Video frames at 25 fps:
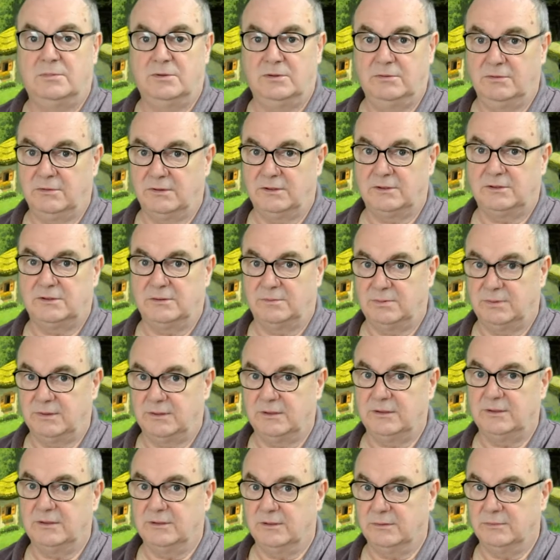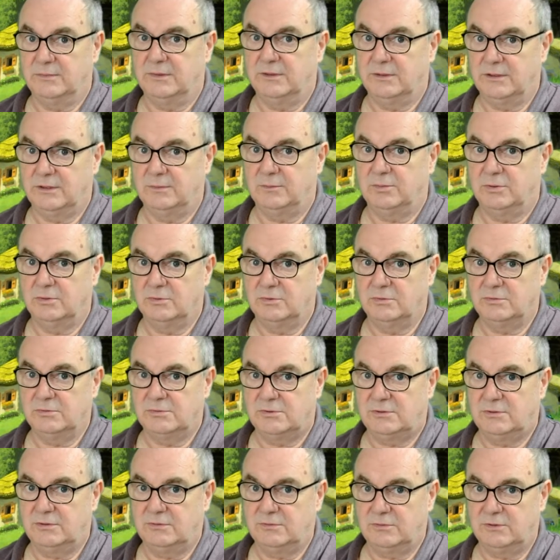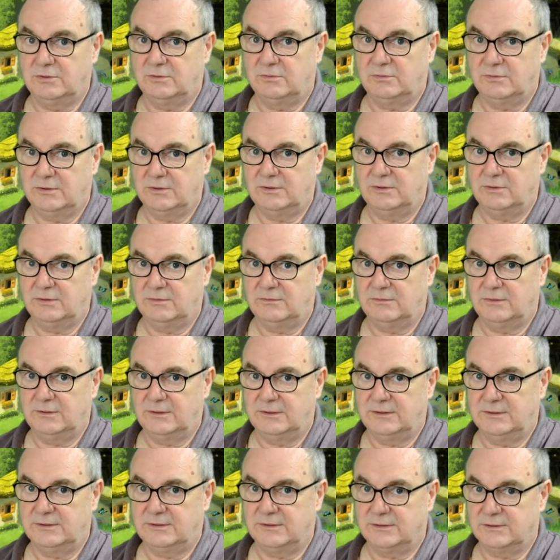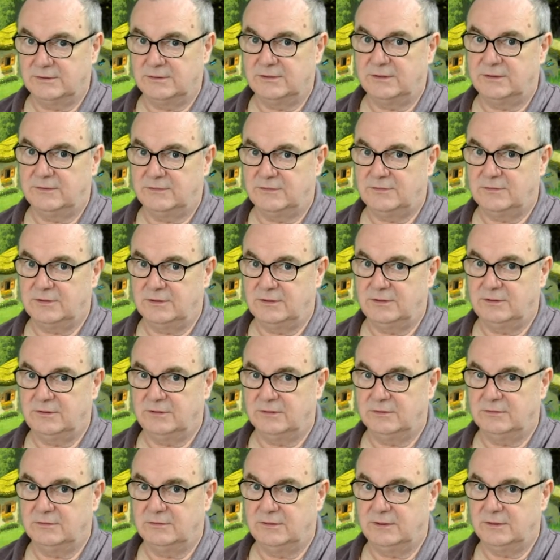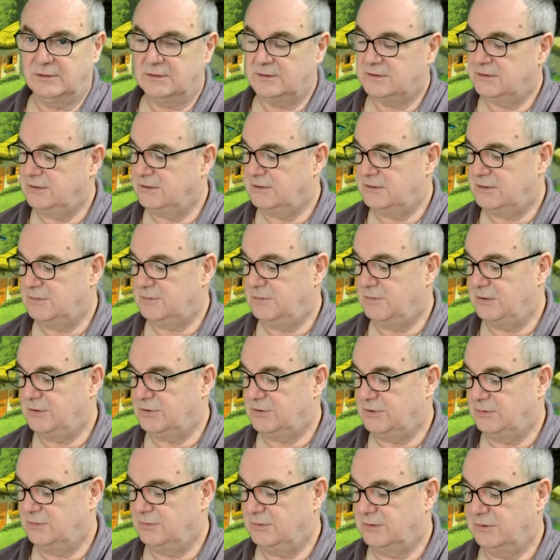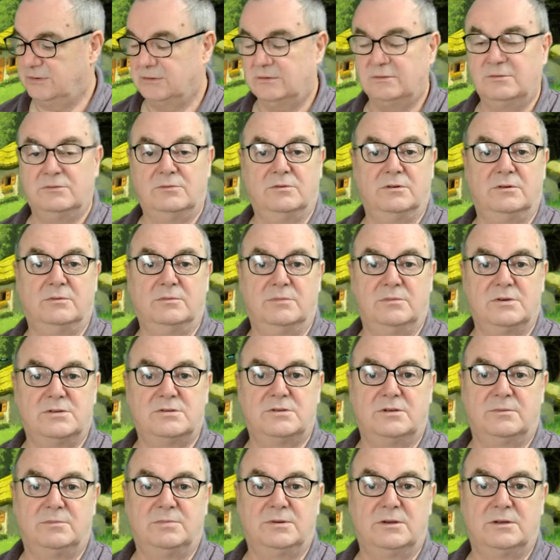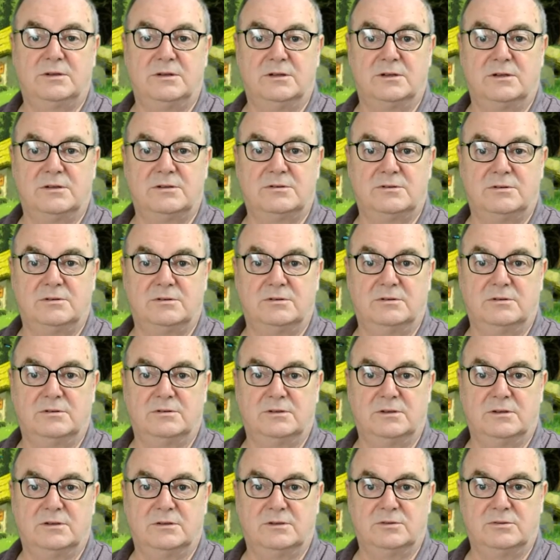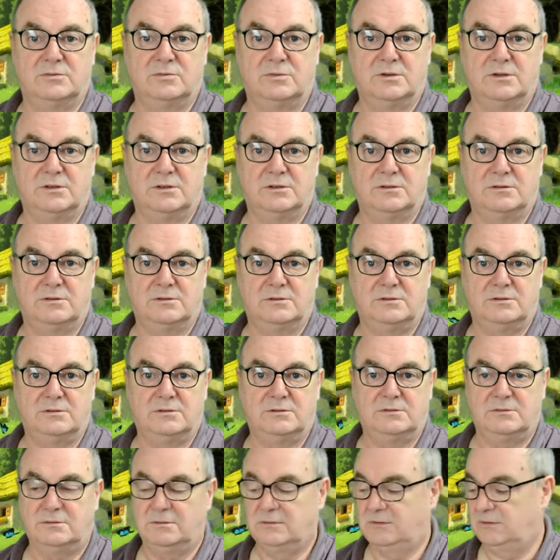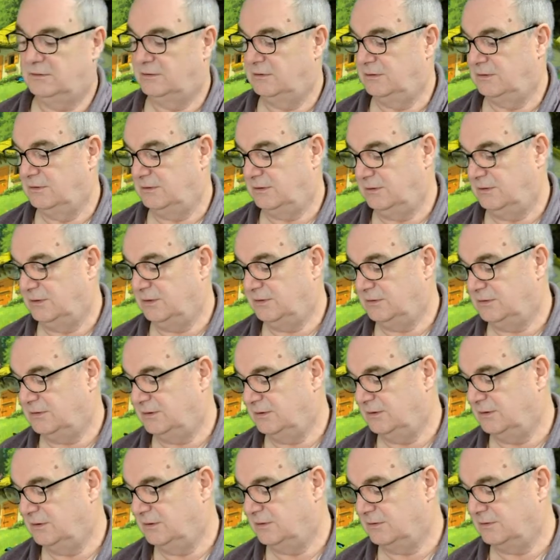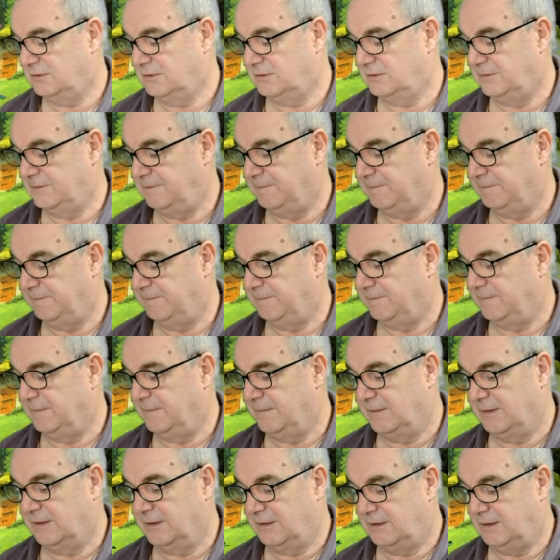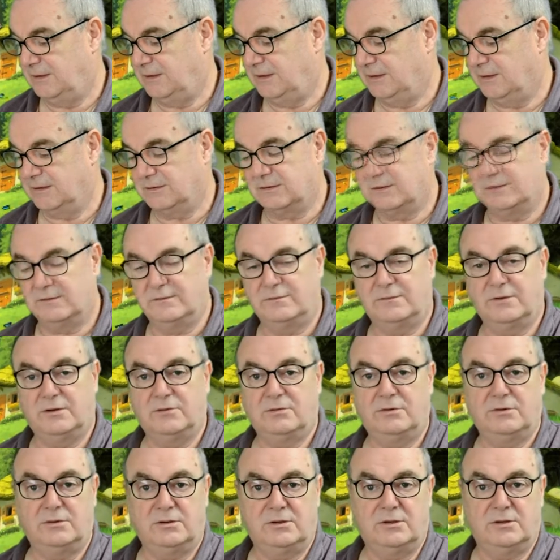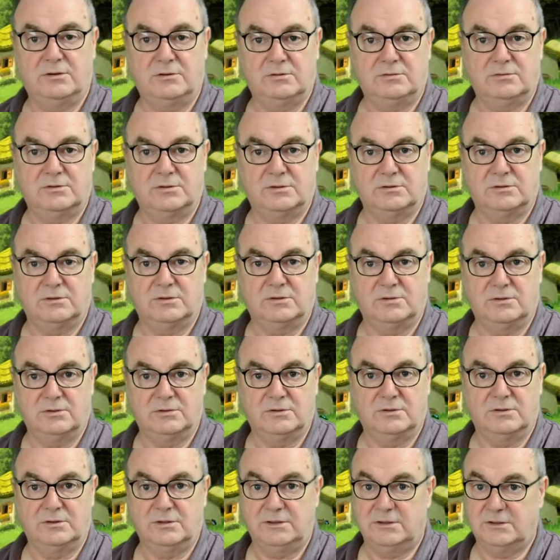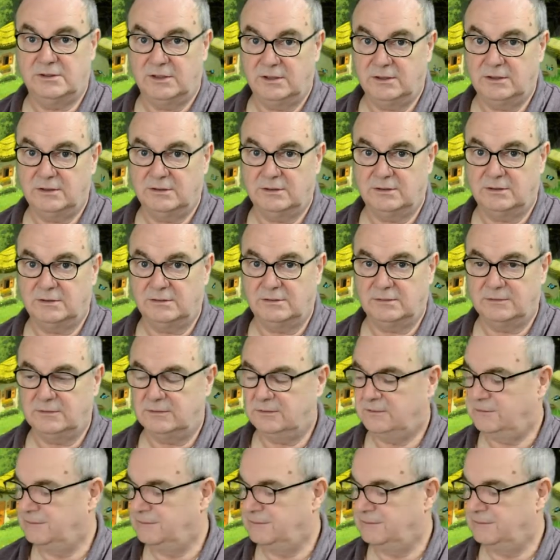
You like to play in the muddy pools, don't you, with your Wellingtons? I've seen you, yes, and splash about. Well, Mr. Pig likes to do that as well. Yes, he does. He has a very cute and curly tail.